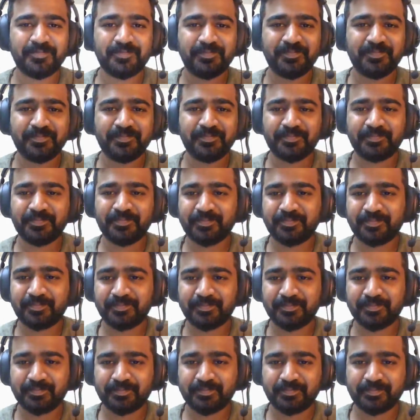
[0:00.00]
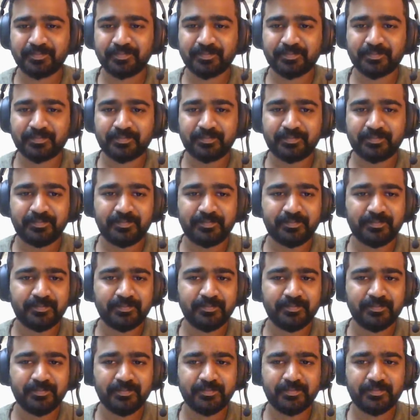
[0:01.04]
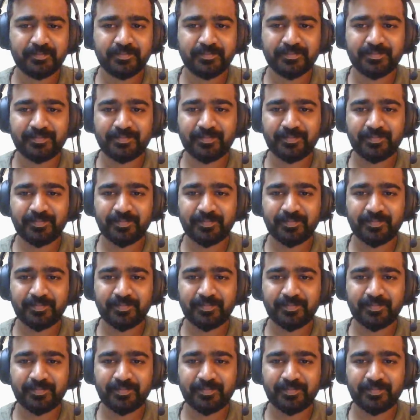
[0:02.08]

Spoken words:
(silence)